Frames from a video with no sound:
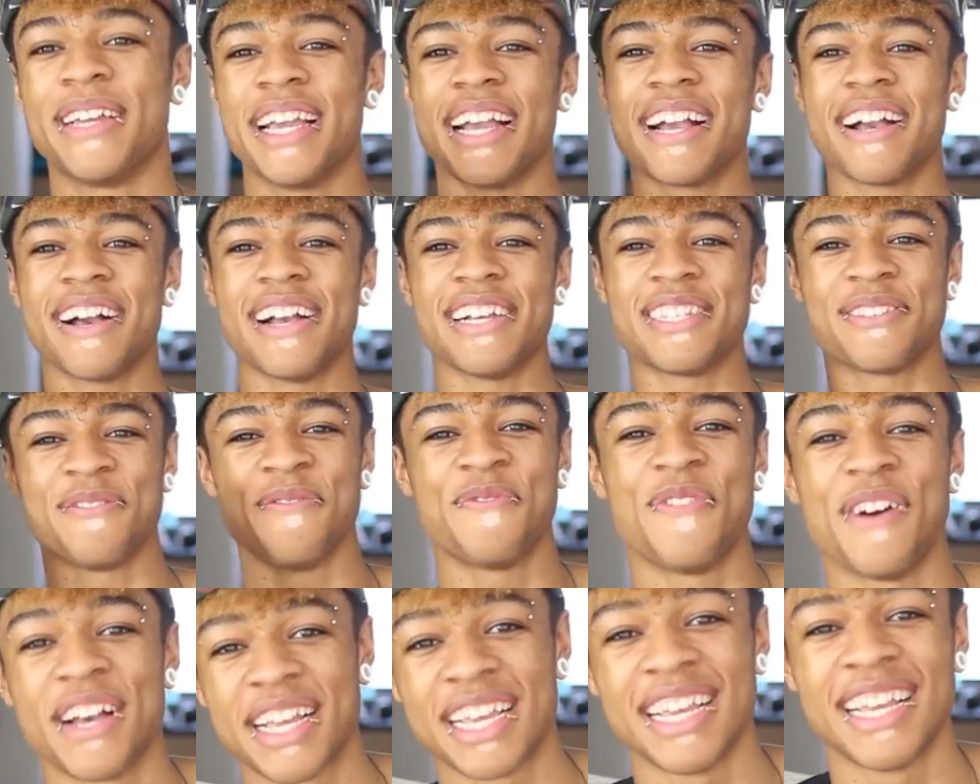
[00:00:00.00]
But yeah guys,
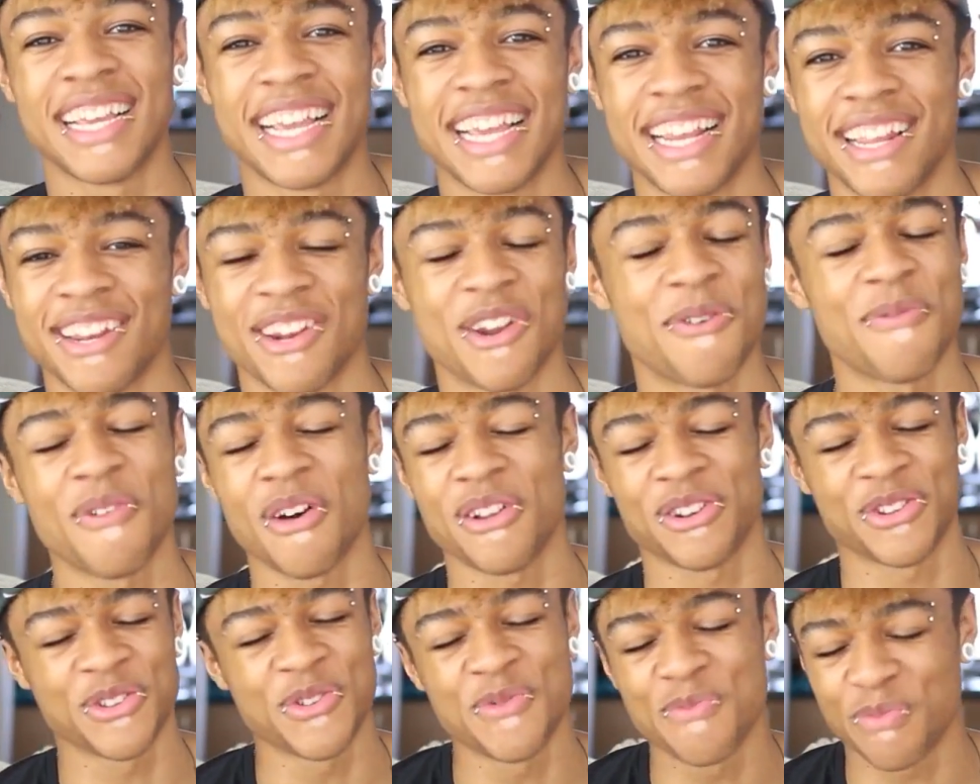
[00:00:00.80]
I'm fucking kidding, I'm
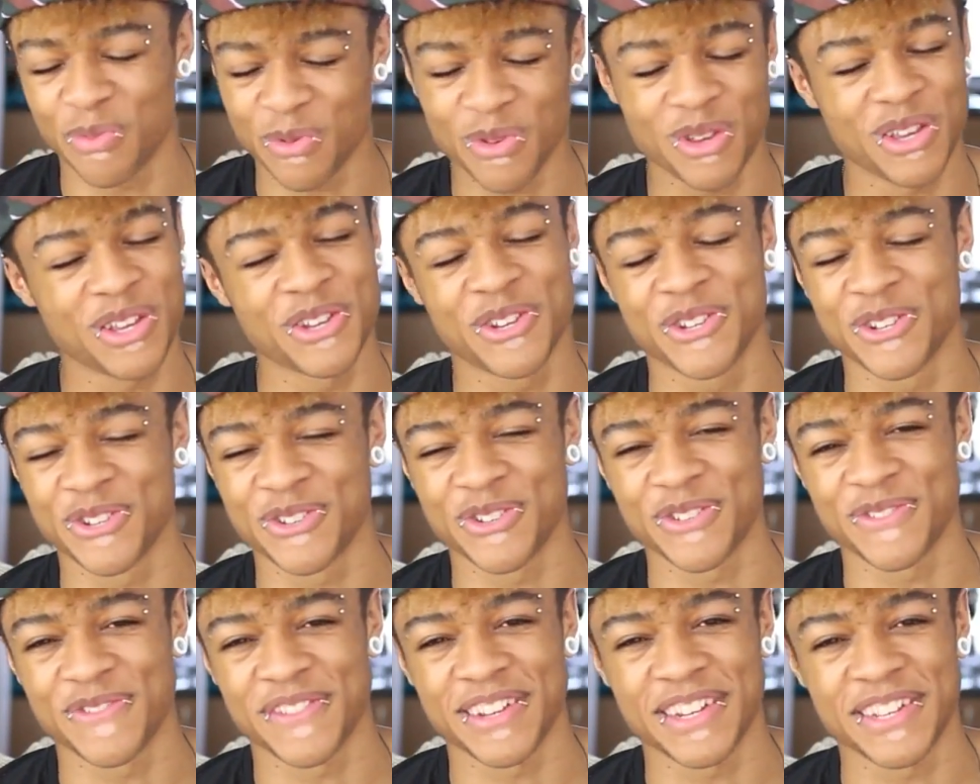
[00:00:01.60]
not doing beauty
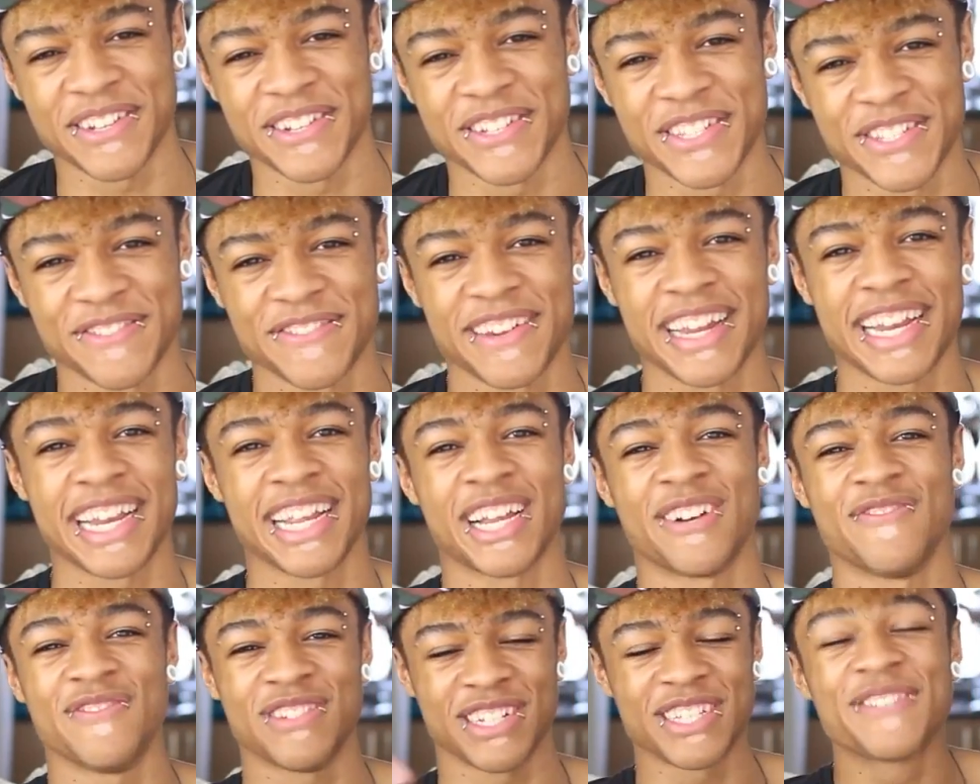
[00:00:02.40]
guru videos
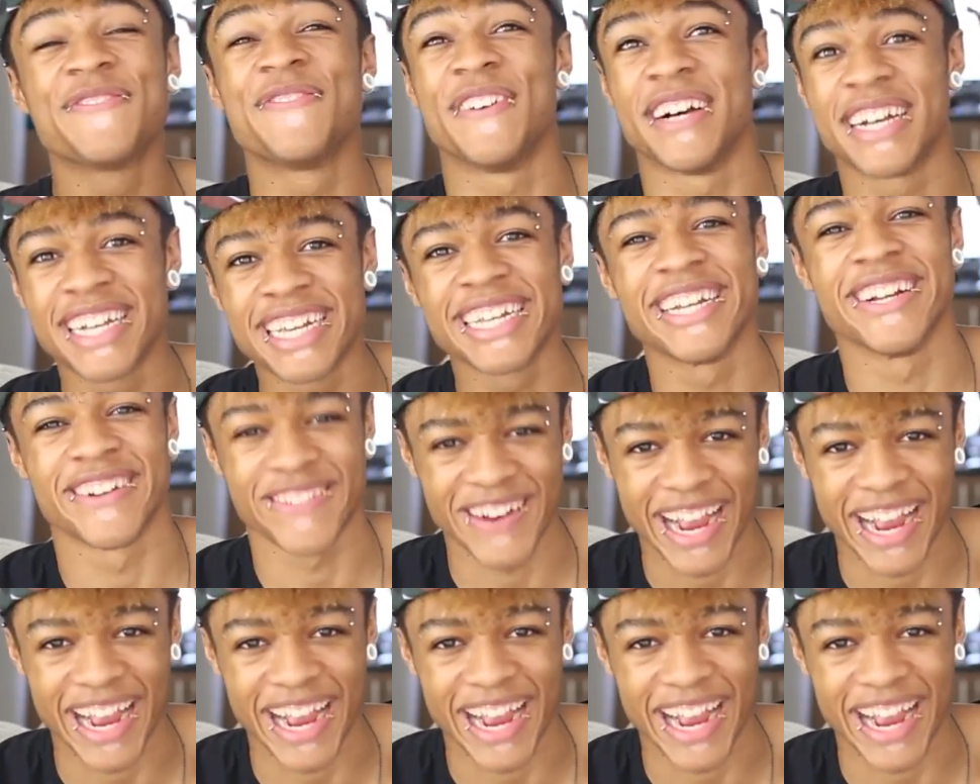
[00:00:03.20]
really, I'm just fucking